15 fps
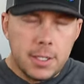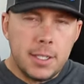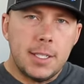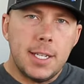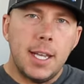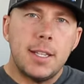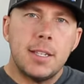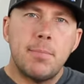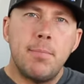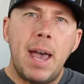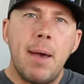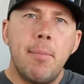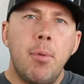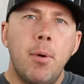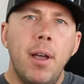actually take this
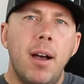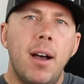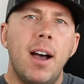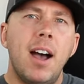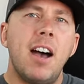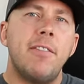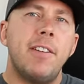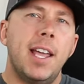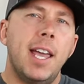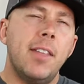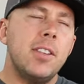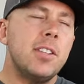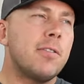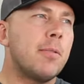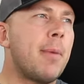bad boy off. I got
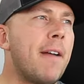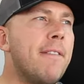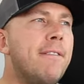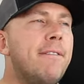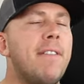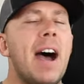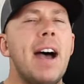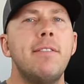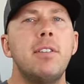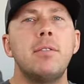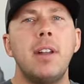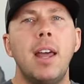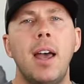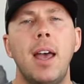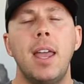this from my
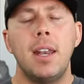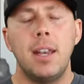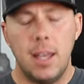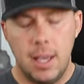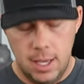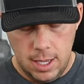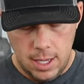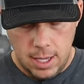509